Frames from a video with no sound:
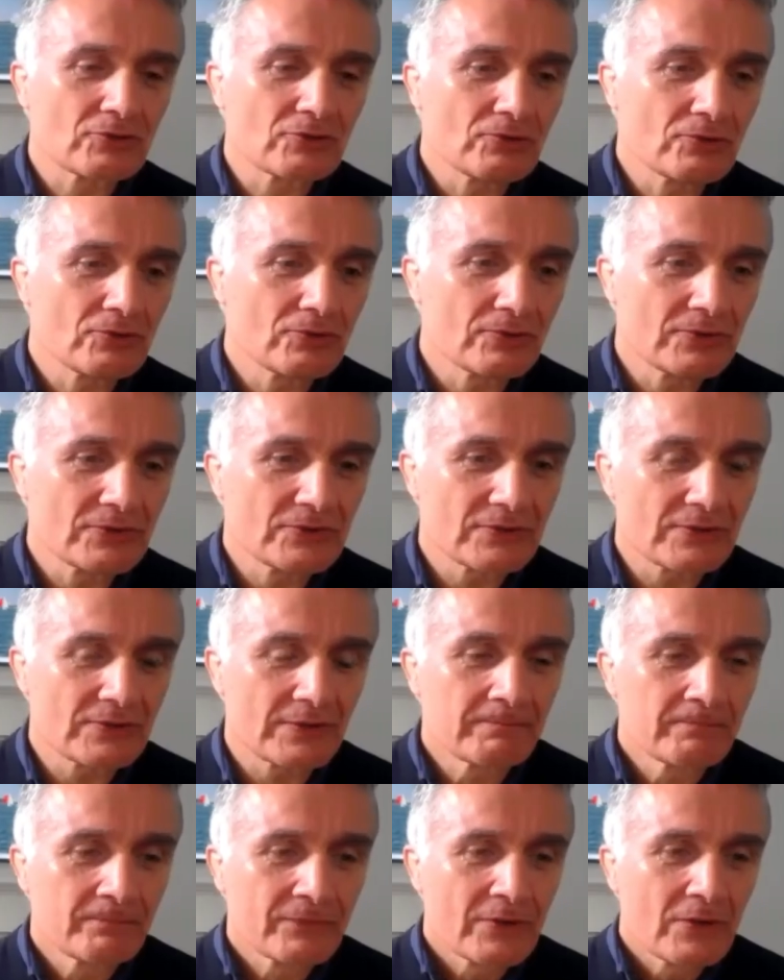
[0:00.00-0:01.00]
to you is. Uh,
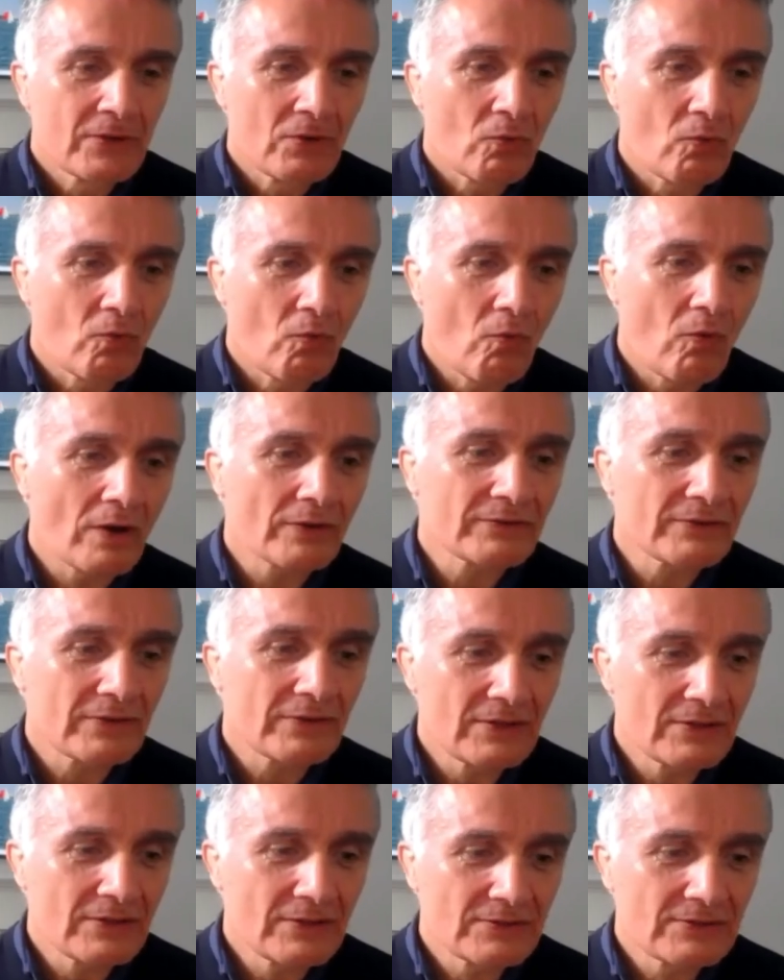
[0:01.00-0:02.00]
what
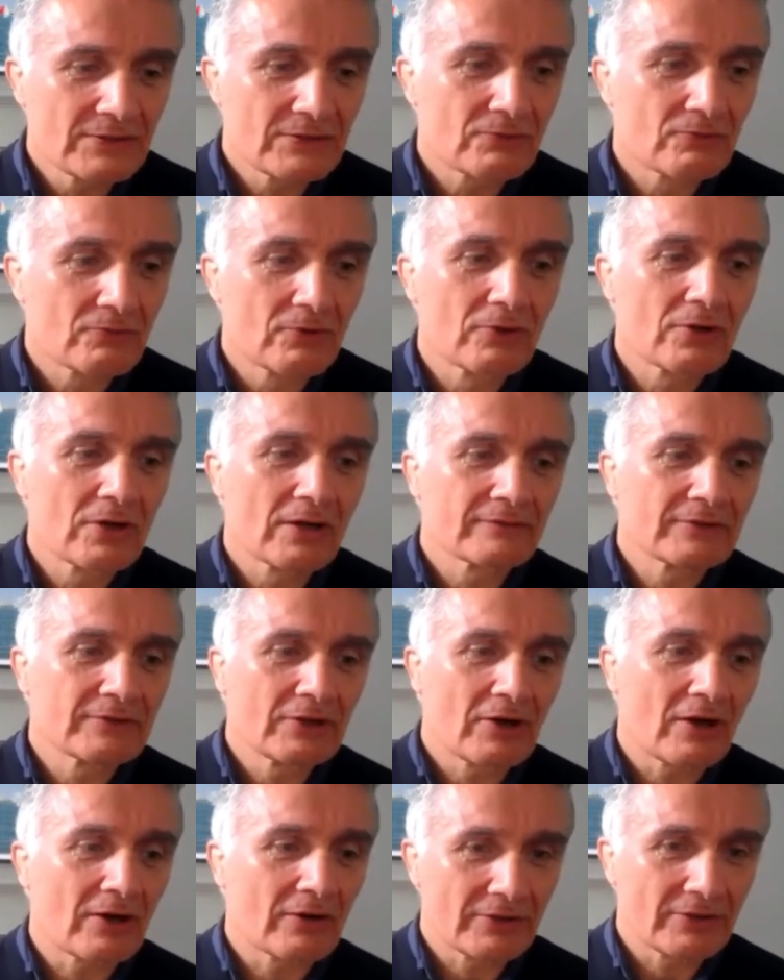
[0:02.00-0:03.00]
is the role of the
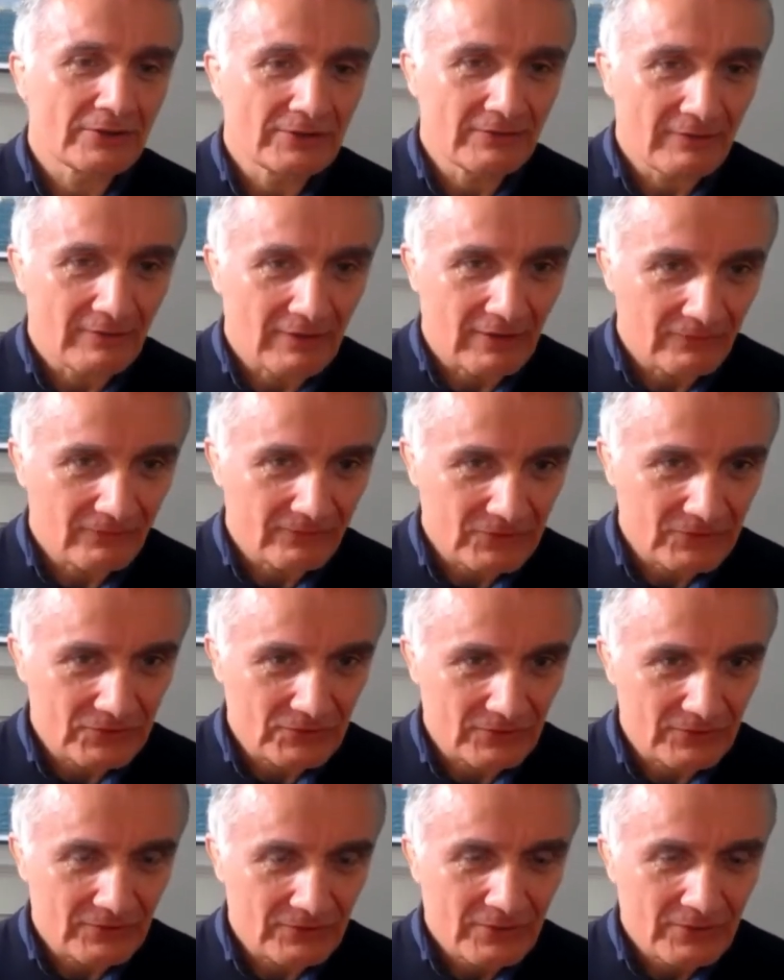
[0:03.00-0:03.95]
cognitive officer?